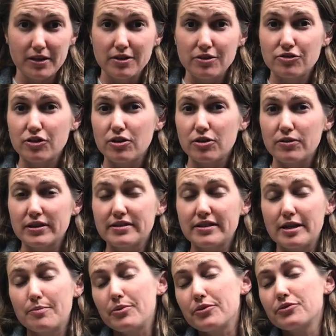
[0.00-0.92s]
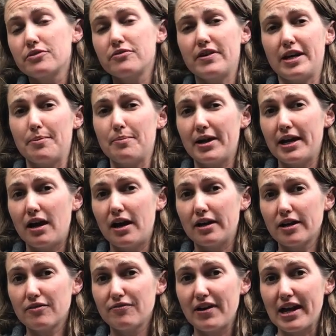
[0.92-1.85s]
So examples of
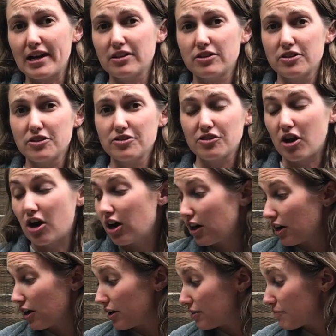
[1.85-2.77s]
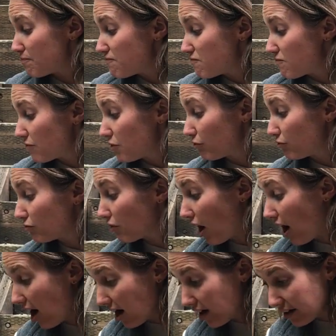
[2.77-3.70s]
abiotic factors are
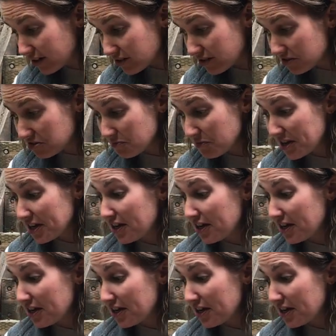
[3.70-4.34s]
rocks,